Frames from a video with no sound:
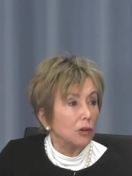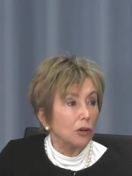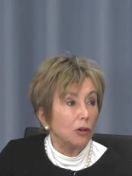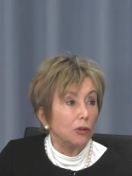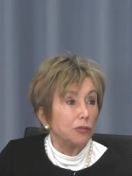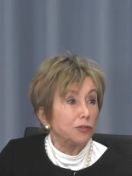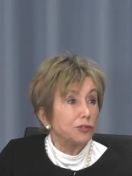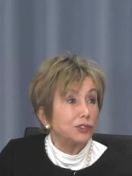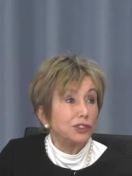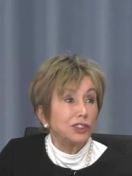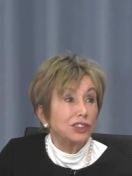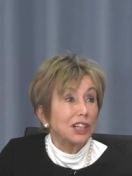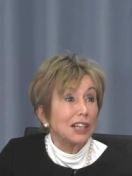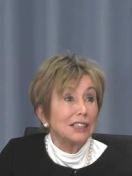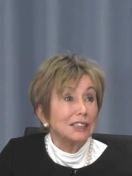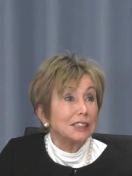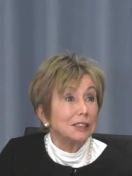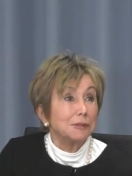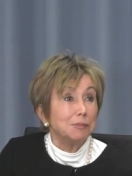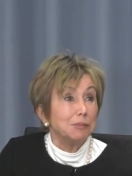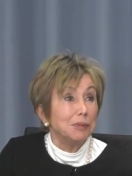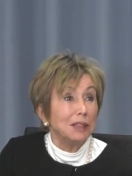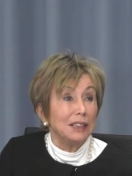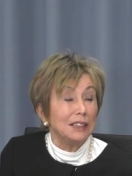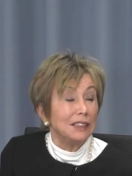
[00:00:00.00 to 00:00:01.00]
of
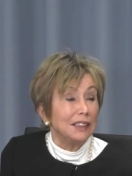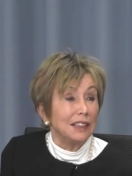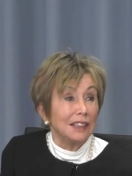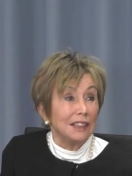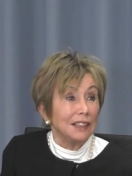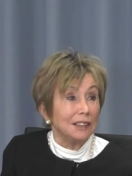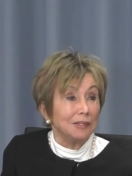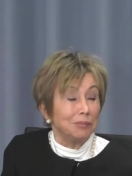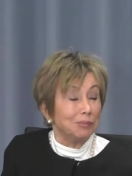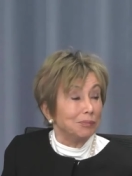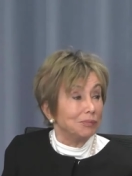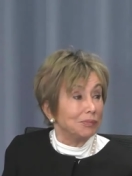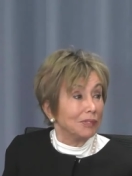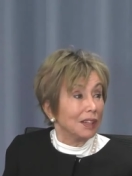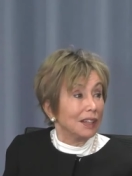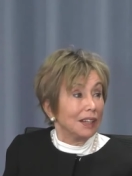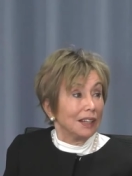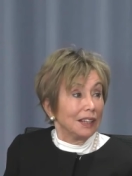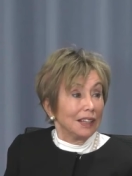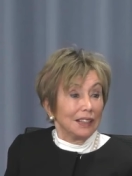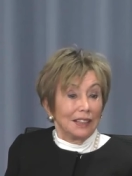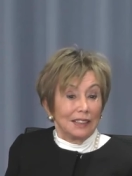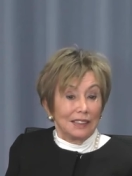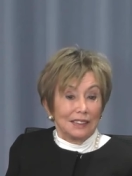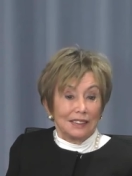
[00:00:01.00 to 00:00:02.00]
transmitting
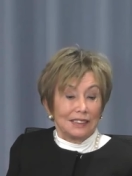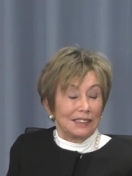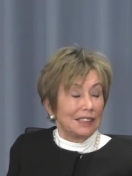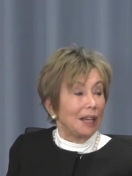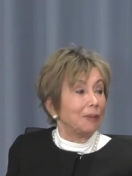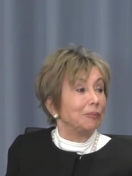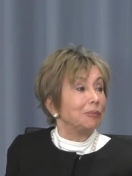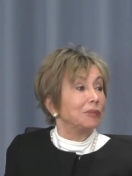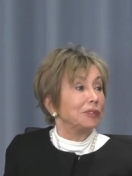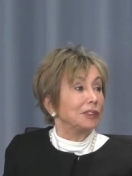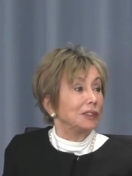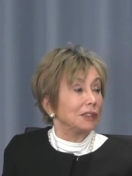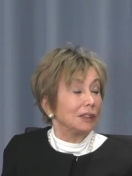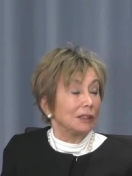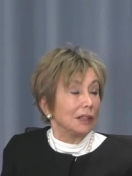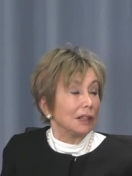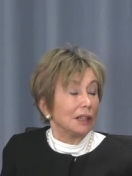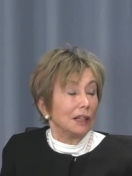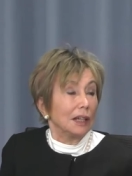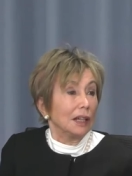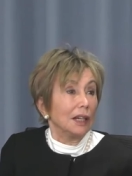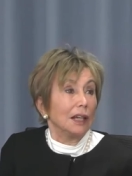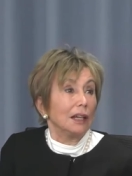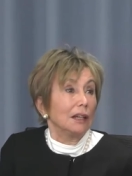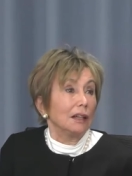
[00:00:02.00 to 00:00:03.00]
some
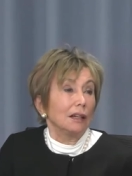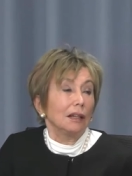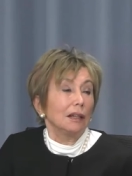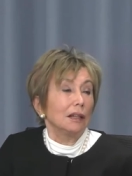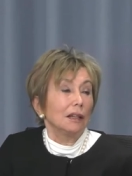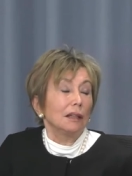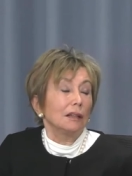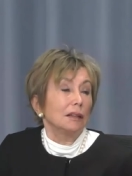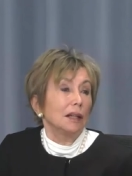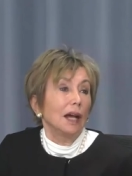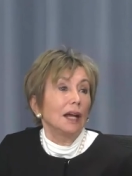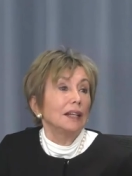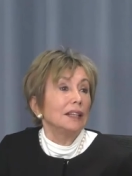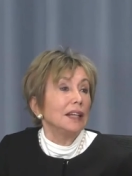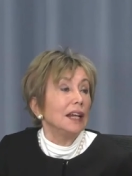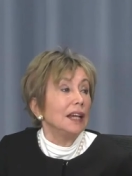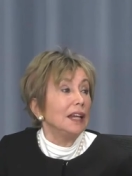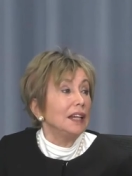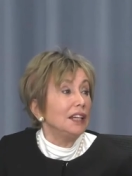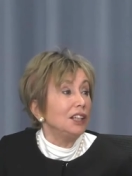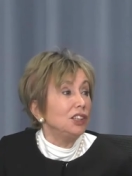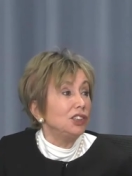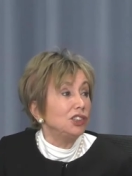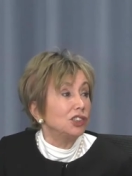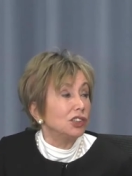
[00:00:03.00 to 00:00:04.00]
uh, uh, an
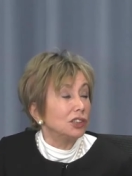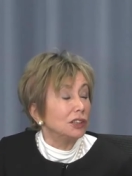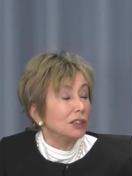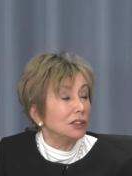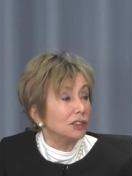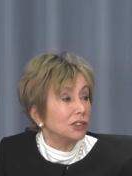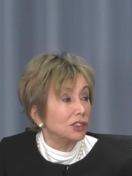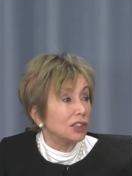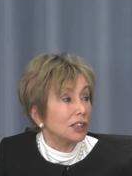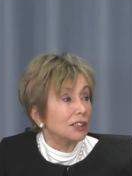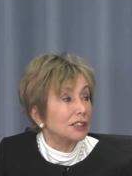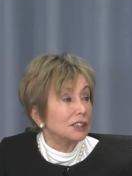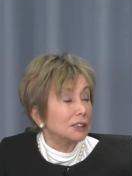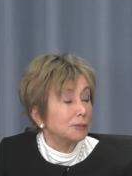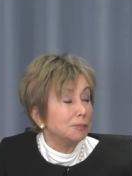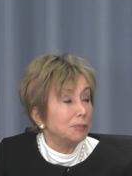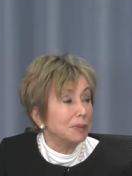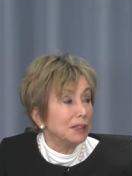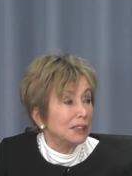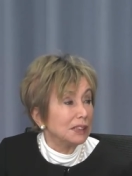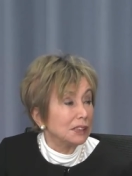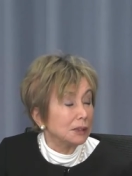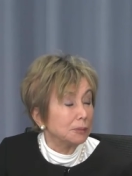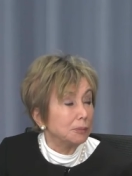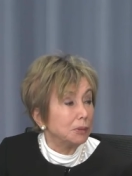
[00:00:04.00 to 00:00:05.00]
agent
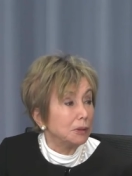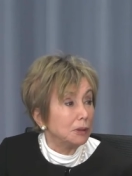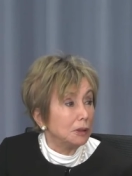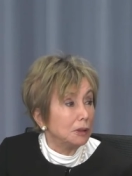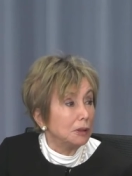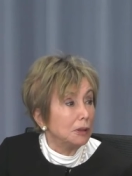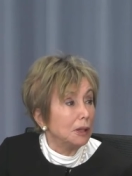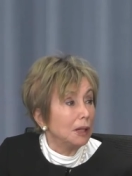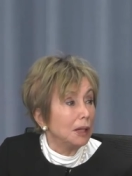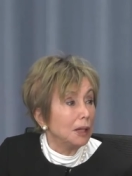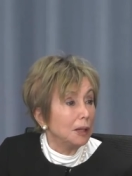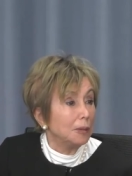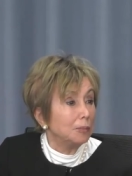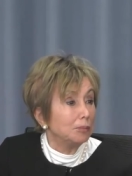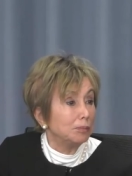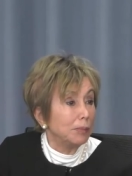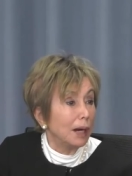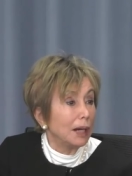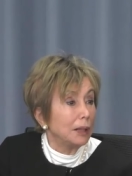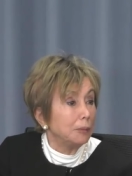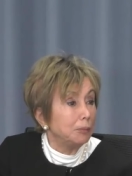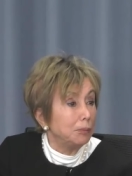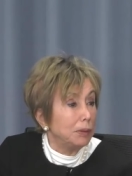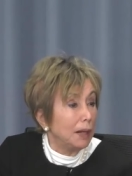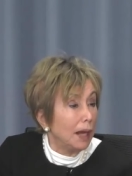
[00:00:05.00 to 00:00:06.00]
transmissible
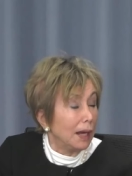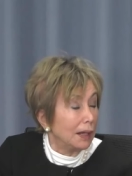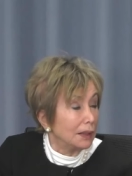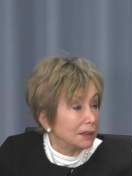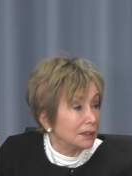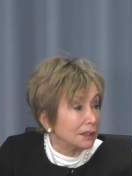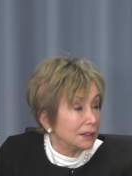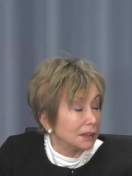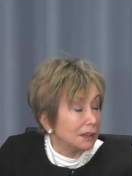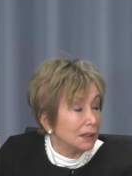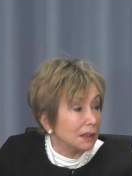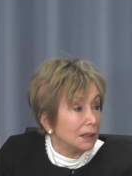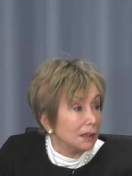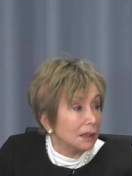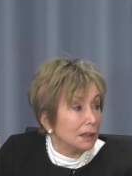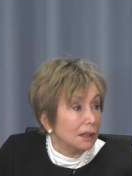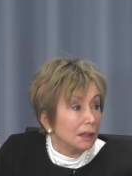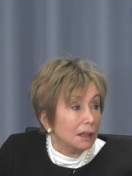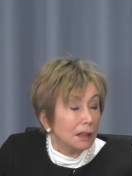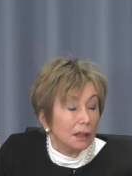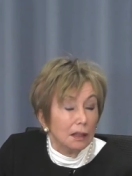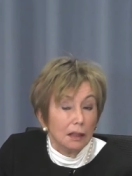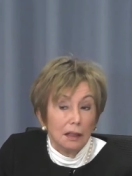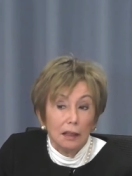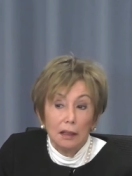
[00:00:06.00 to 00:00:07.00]
by blood.
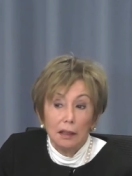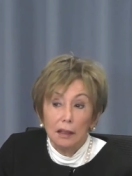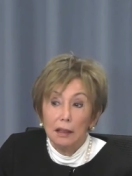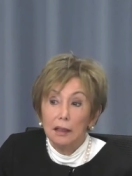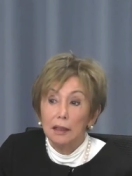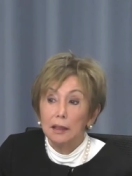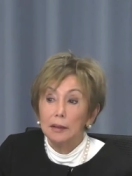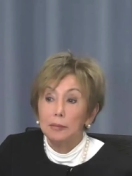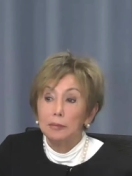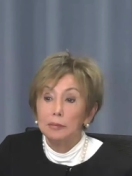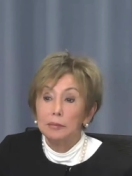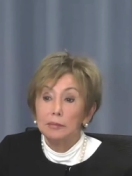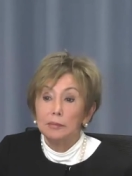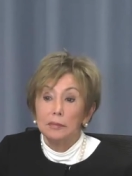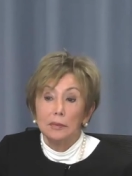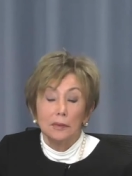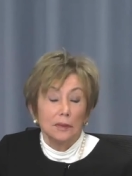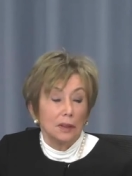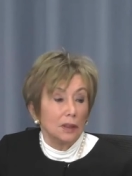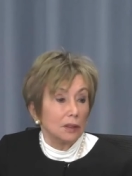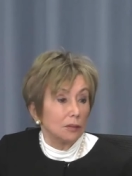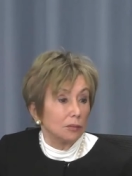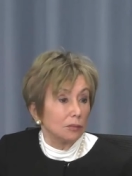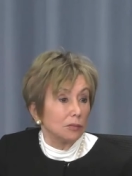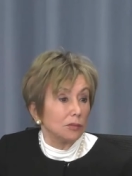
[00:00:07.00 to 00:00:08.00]
Um,
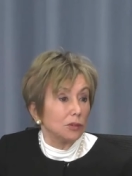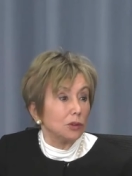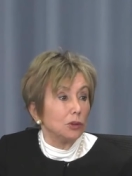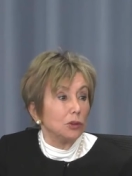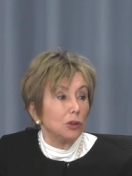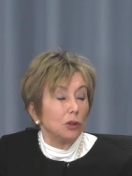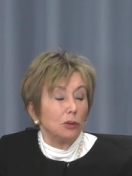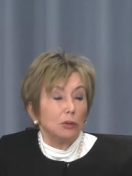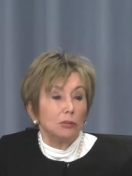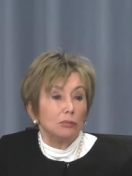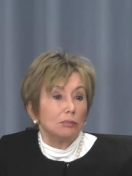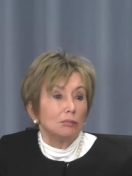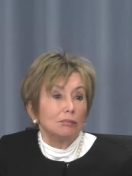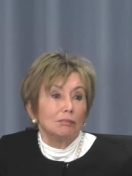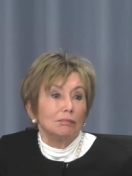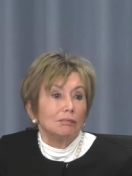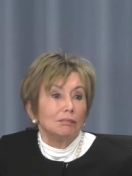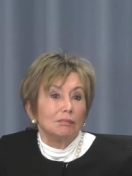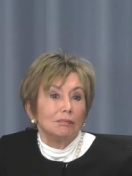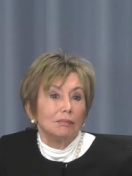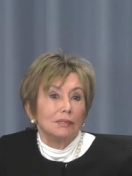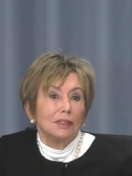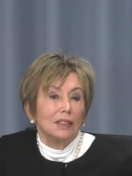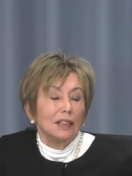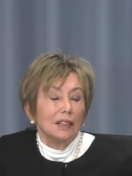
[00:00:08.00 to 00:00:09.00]
you know,
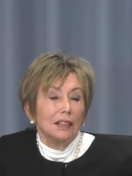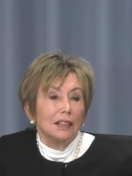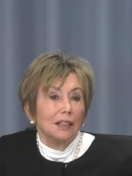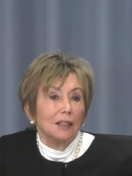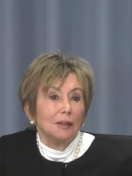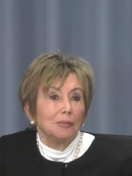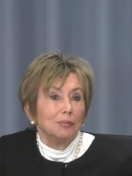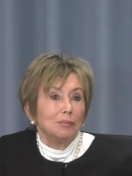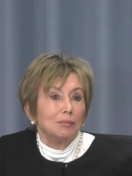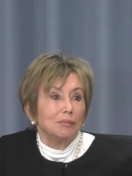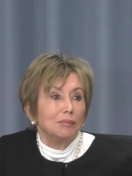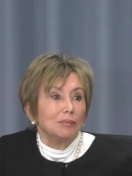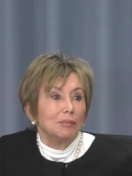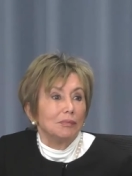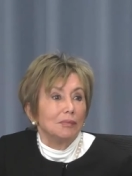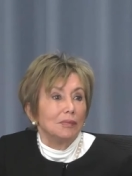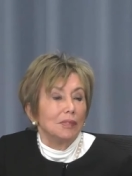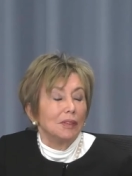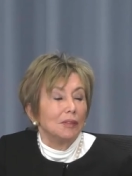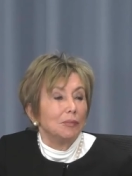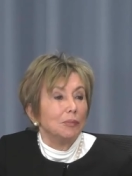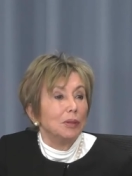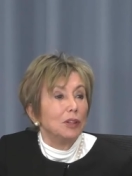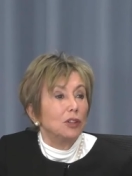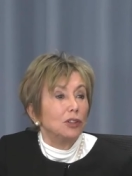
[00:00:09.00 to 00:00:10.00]
um, uh,
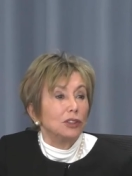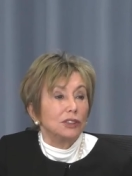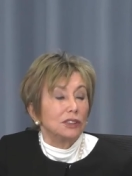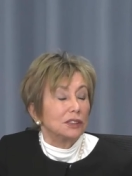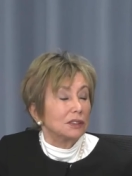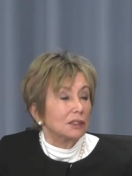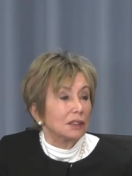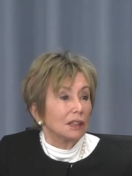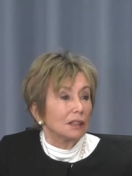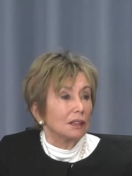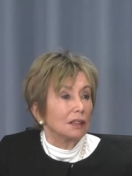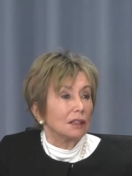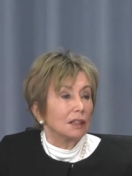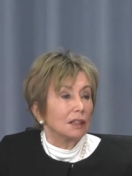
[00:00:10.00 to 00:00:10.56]
because